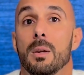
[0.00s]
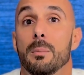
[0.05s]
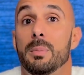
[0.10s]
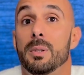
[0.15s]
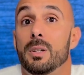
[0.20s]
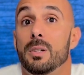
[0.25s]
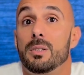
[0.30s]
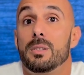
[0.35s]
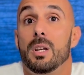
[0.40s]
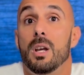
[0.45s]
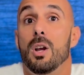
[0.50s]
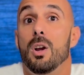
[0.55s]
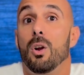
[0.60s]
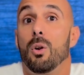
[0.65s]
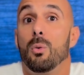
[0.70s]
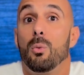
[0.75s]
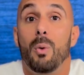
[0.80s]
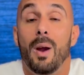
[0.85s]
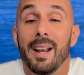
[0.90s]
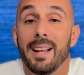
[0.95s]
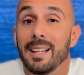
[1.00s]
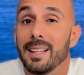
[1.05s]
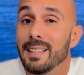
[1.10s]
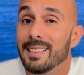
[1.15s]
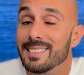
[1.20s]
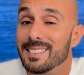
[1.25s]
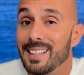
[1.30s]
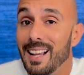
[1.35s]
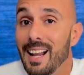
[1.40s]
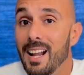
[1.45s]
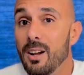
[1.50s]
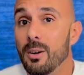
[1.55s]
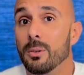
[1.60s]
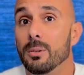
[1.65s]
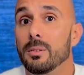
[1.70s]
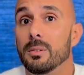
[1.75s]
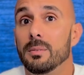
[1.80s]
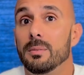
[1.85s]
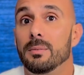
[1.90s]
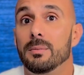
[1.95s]
Because writing it
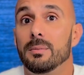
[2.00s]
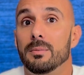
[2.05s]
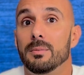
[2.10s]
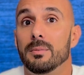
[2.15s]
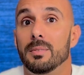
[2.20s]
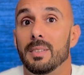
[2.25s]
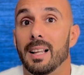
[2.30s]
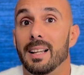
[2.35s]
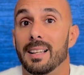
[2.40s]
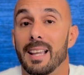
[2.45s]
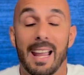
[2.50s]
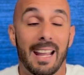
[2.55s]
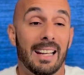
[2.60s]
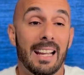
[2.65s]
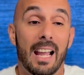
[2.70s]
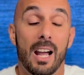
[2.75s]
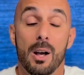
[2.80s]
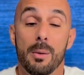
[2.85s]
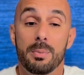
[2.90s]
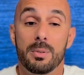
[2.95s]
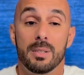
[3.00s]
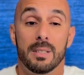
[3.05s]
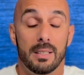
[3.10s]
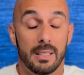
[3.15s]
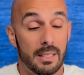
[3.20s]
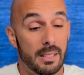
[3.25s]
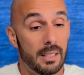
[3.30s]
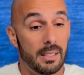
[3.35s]
down, like, and it helps.